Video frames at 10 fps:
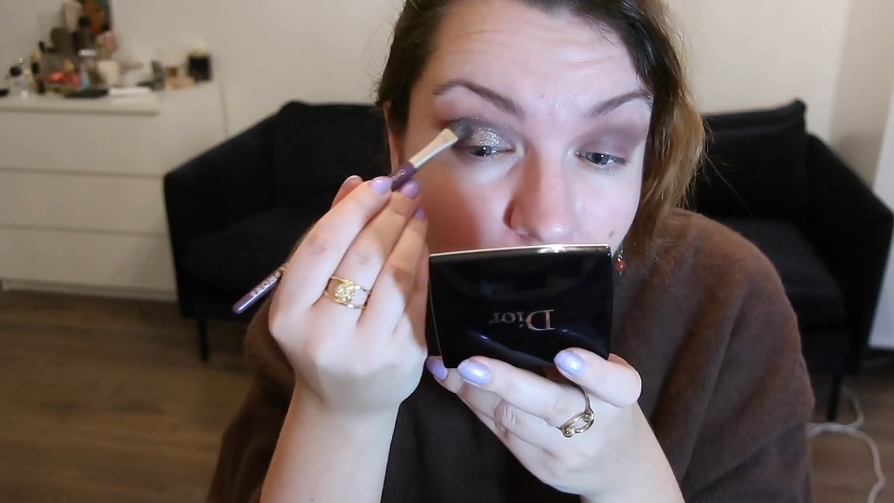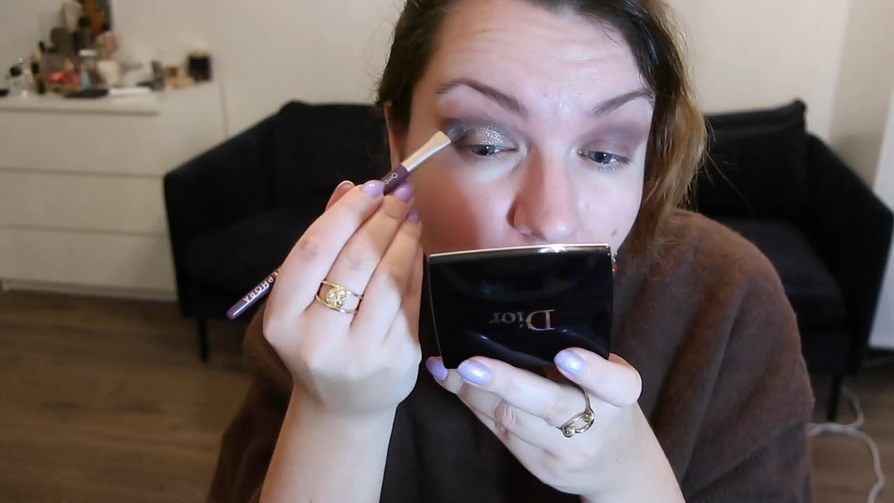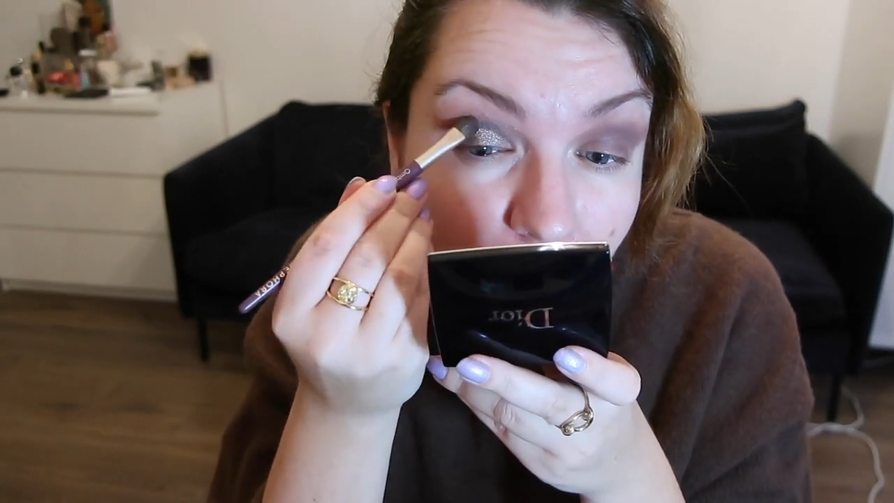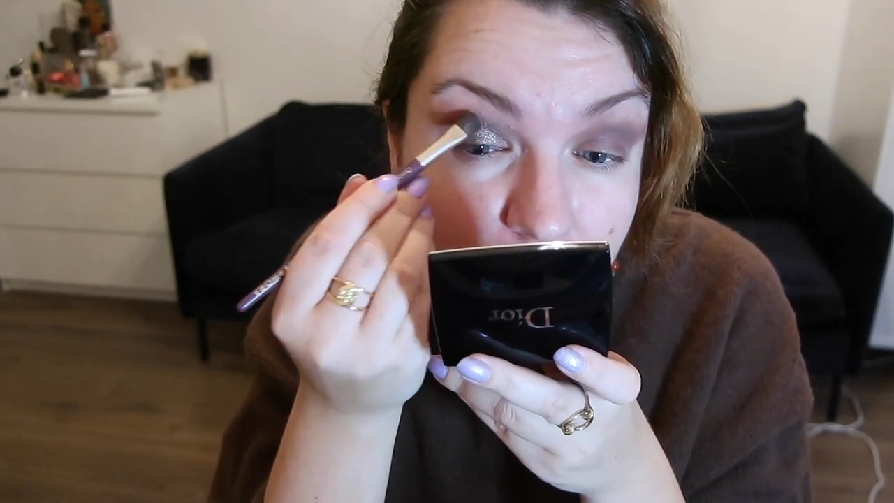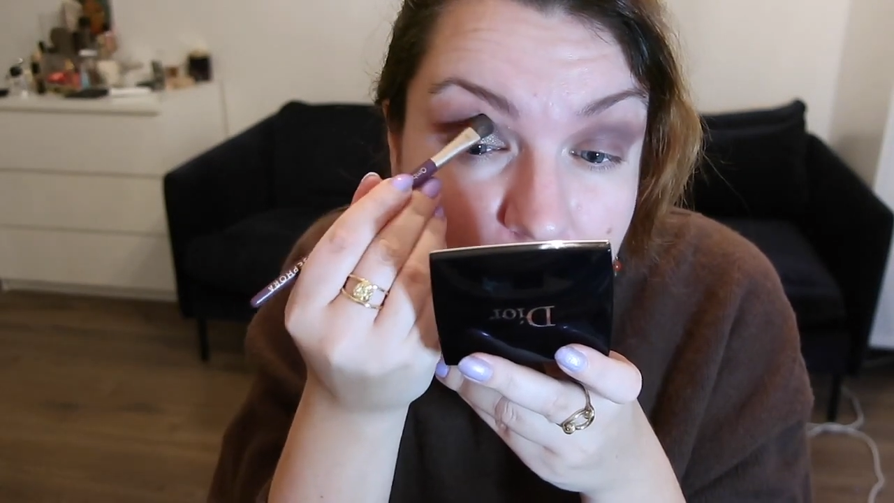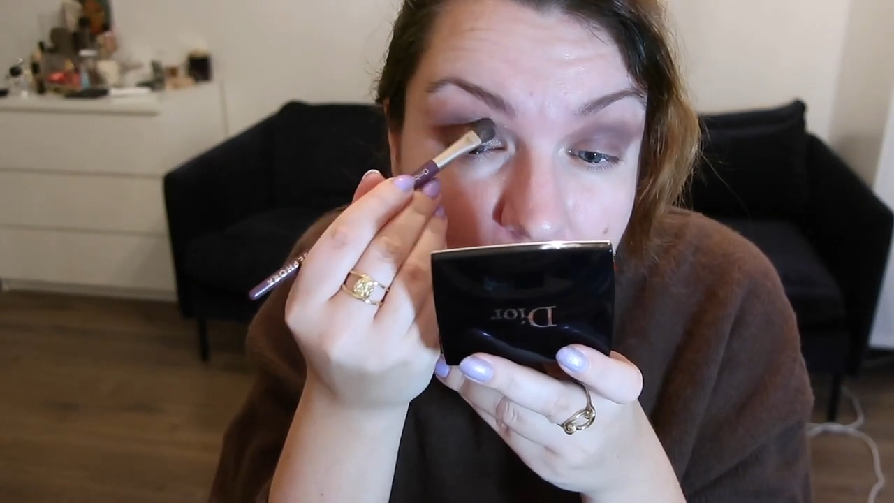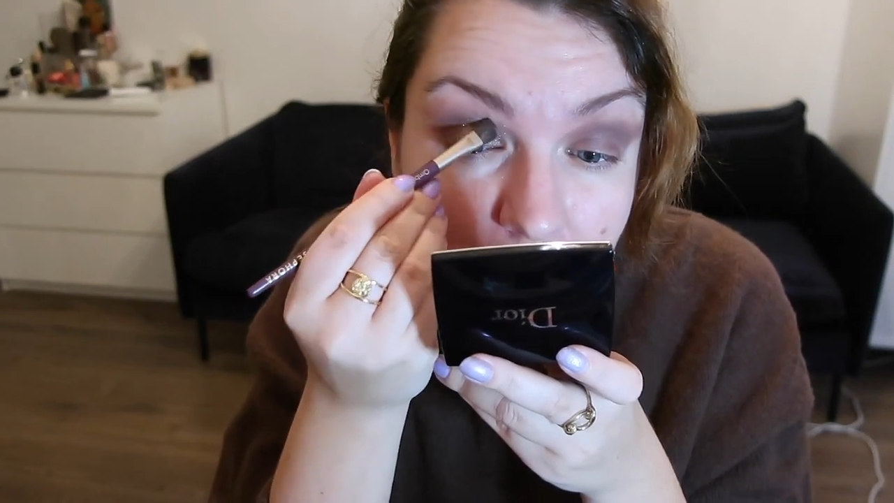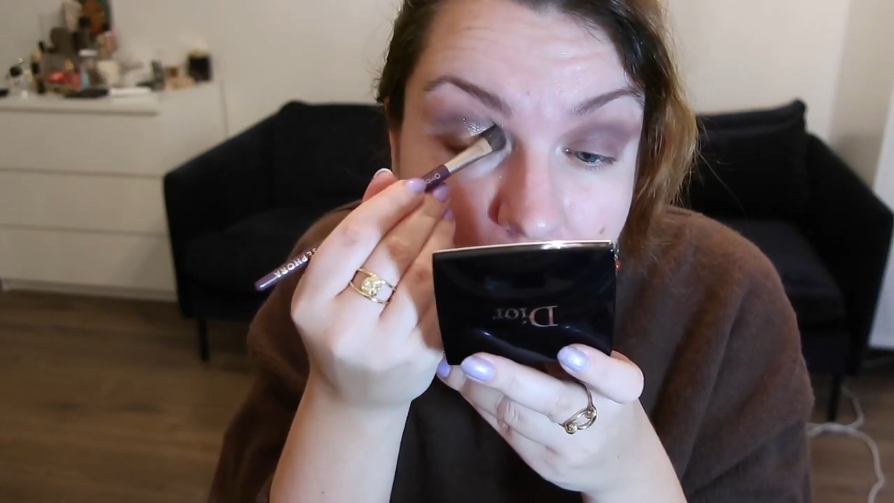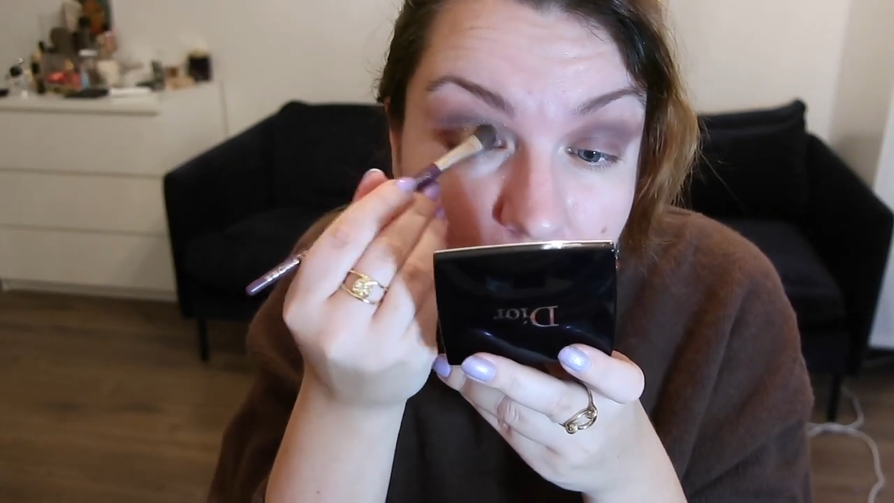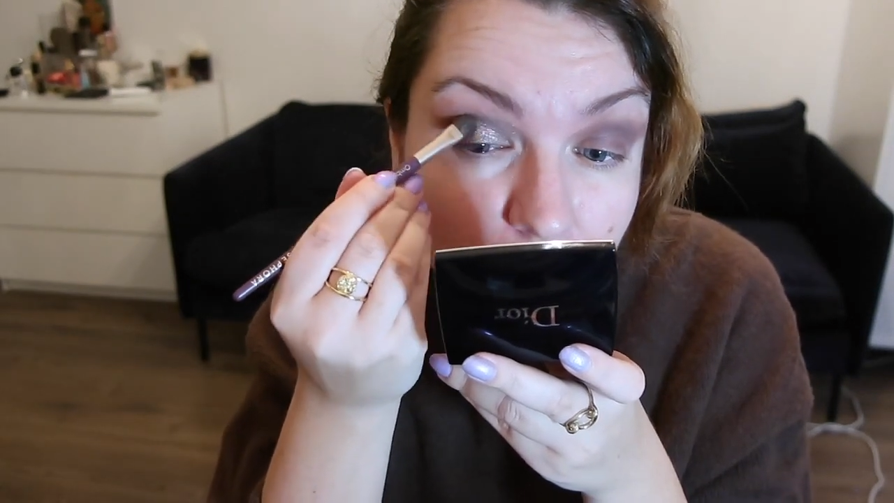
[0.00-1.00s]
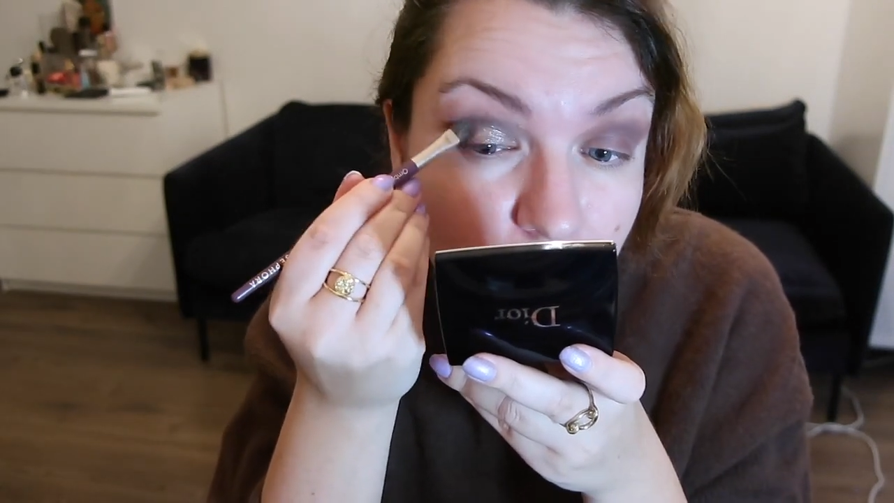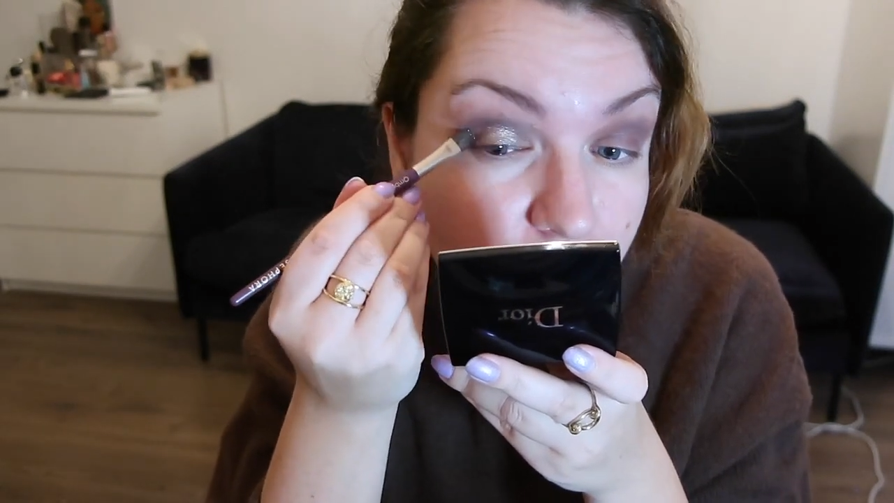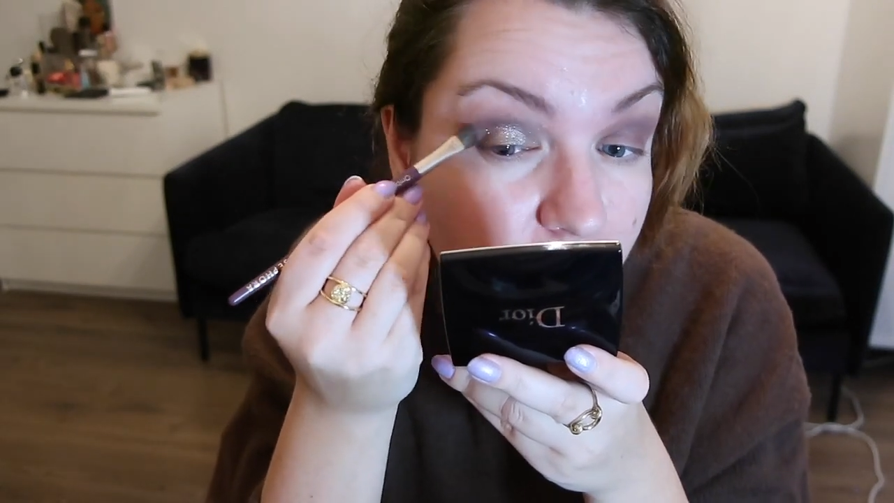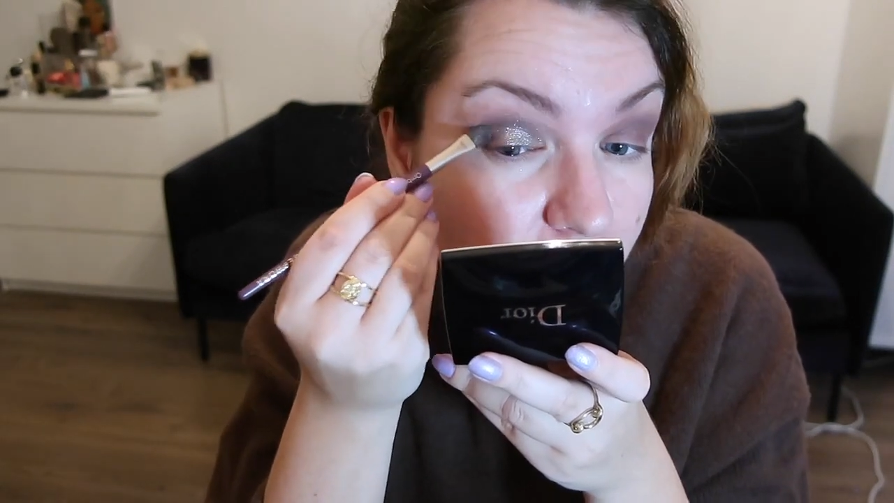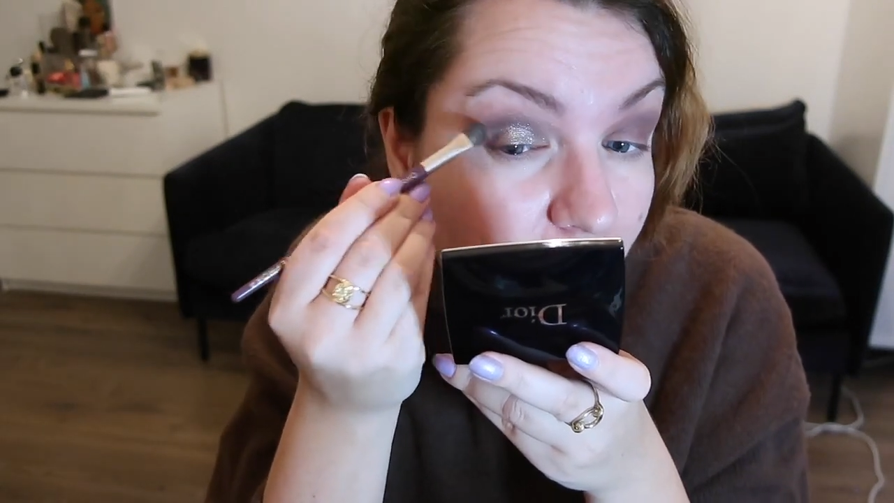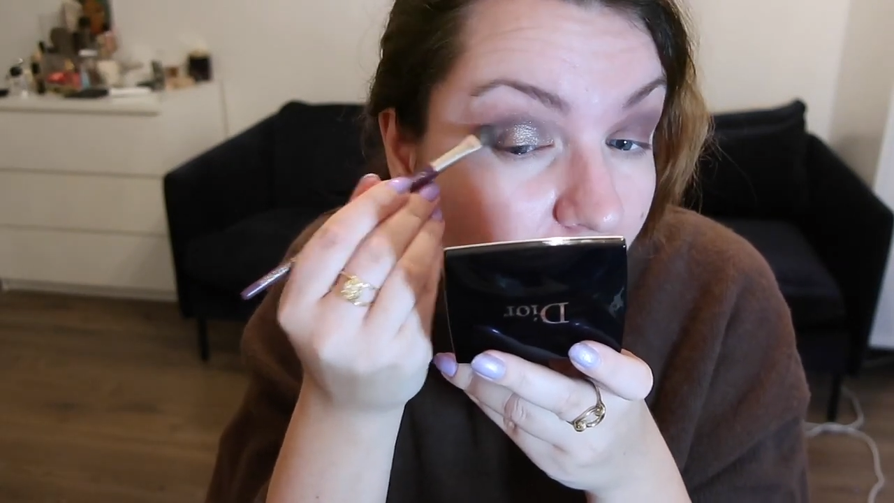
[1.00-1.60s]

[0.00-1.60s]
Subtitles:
eyeshadows